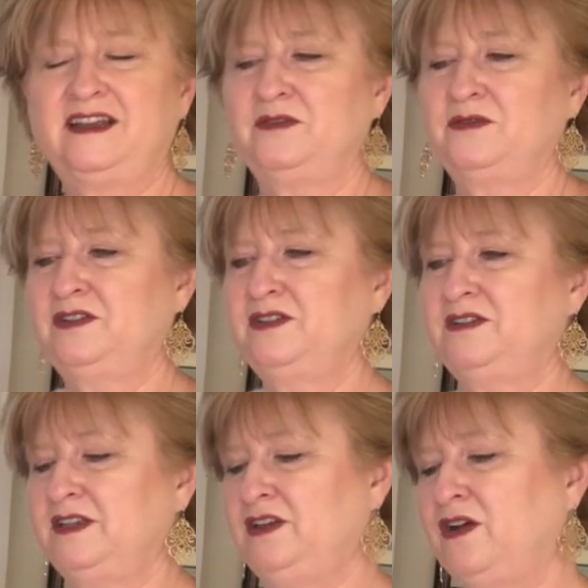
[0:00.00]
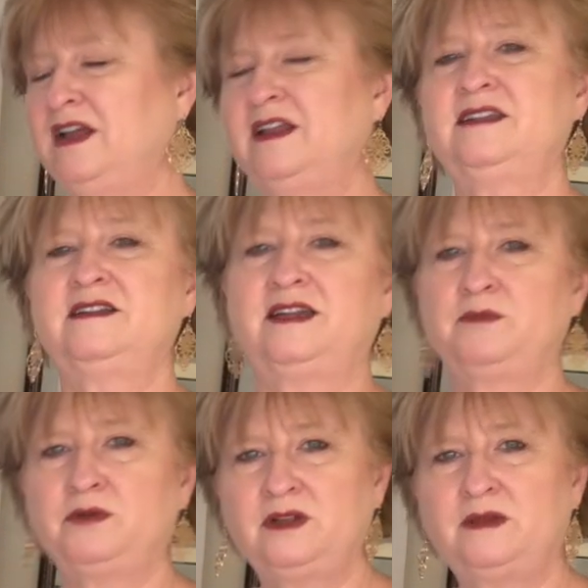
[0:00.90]
It was just, you know, I like to like
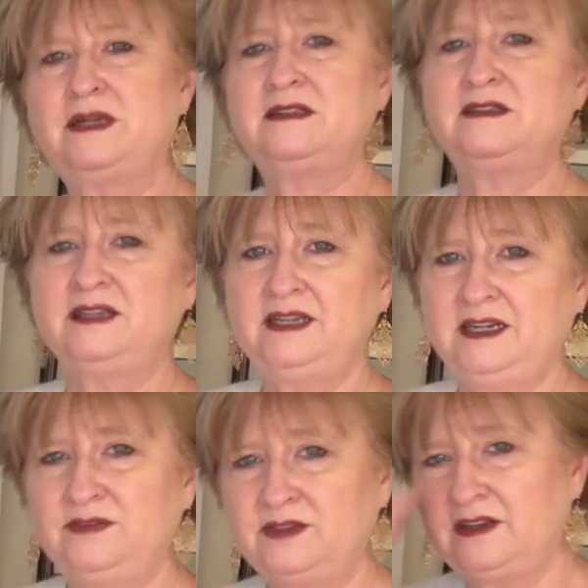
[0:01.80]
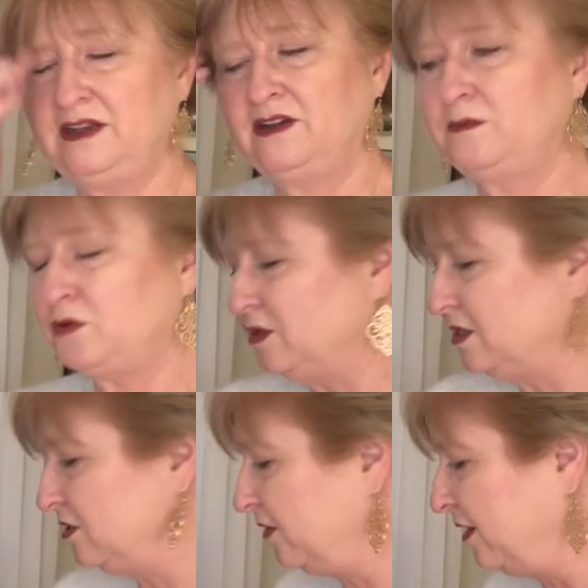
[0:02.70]
pull up my sleeves, you know, I'm always
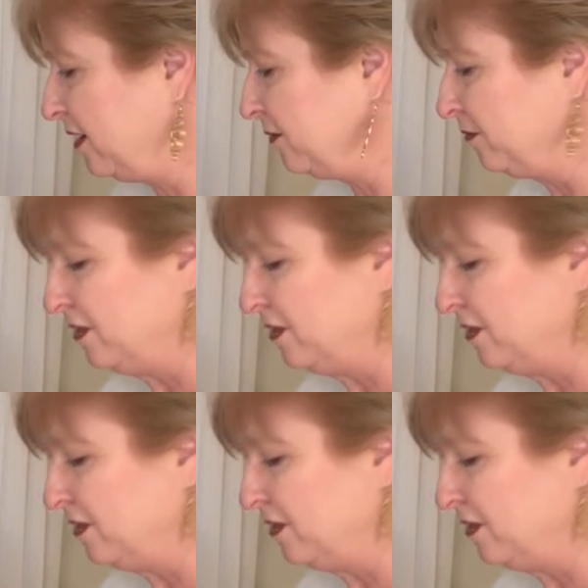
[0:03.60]
doing that.